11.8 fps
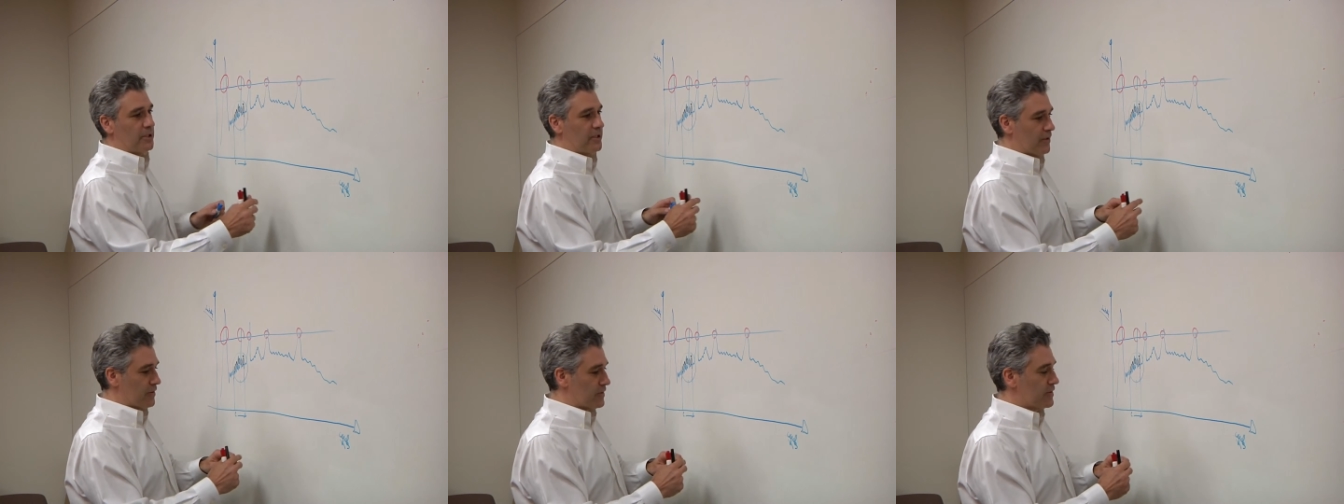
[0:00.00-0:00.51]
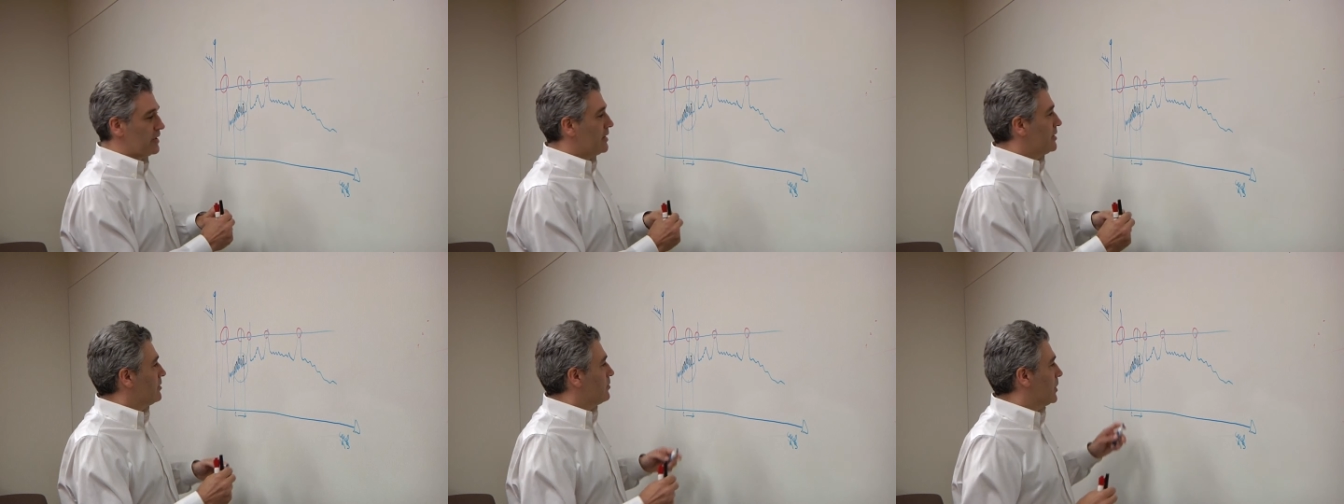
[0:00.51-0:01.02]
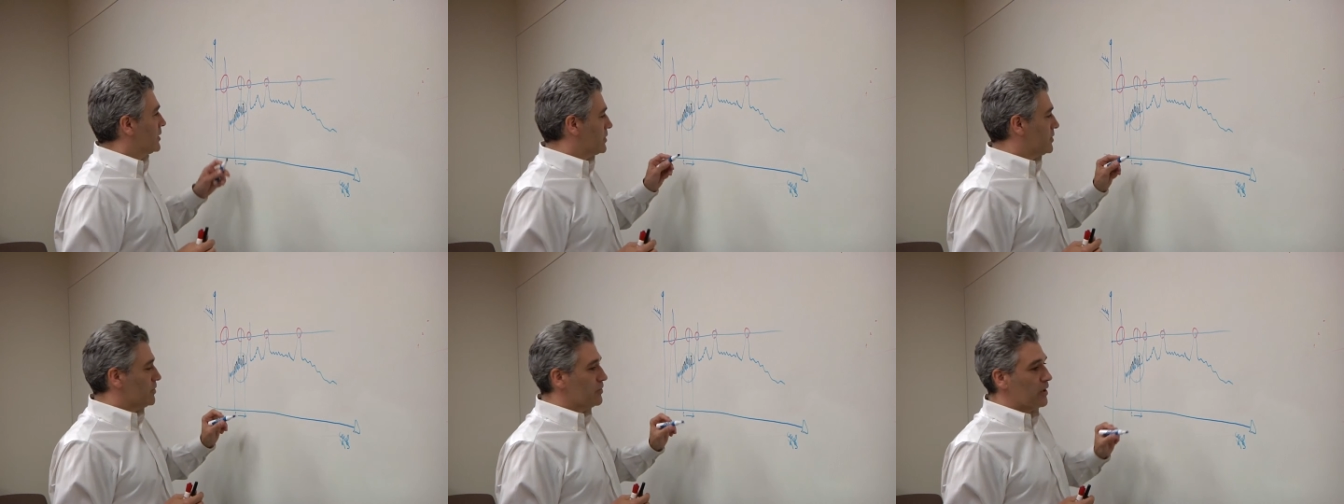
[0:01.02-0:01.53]
because
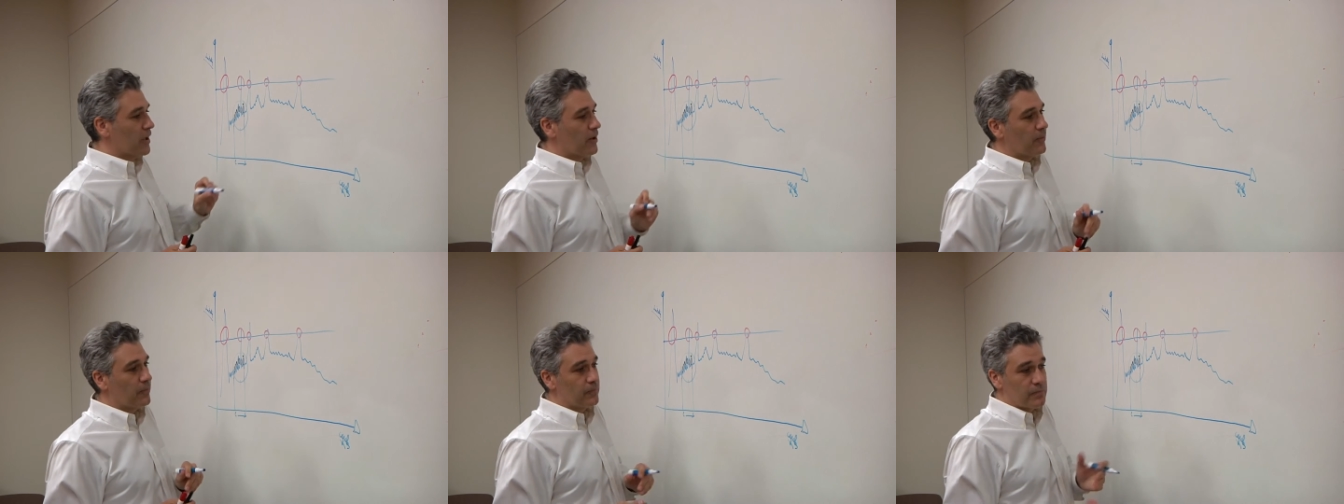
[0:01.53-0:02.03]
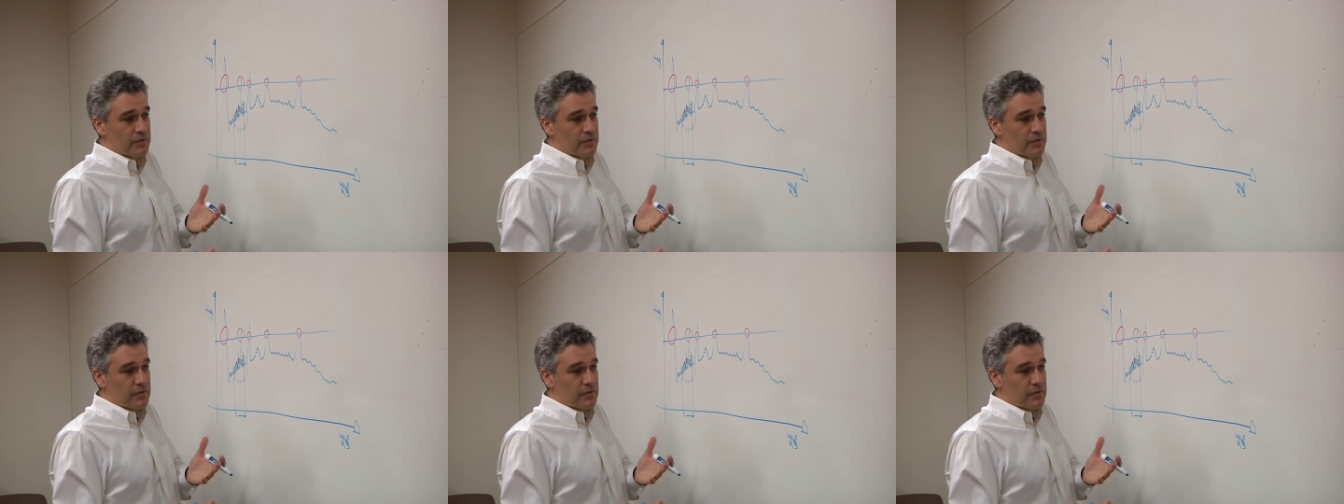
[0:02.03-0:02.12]
what you, um,